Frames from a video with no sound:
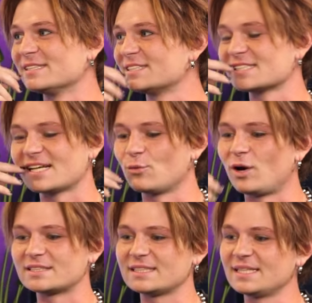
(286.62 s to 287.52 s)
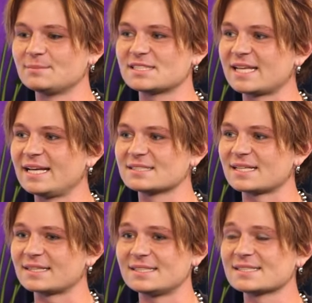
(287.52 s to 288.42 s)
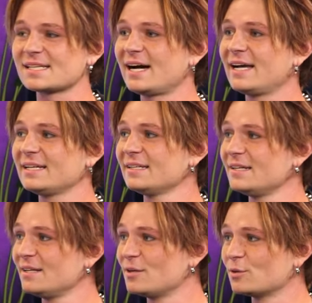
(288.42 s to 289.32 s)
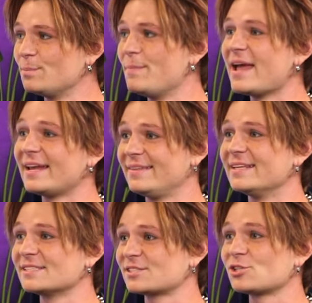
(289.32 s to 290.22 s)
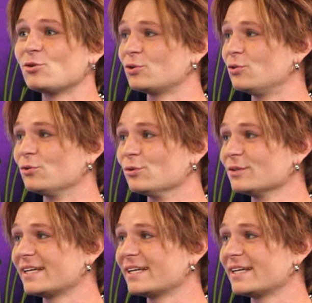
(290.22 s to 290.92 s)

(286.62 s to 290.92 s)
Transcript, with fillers: Yeah. It's just like watching him skate, it's like, this guy made this so cool.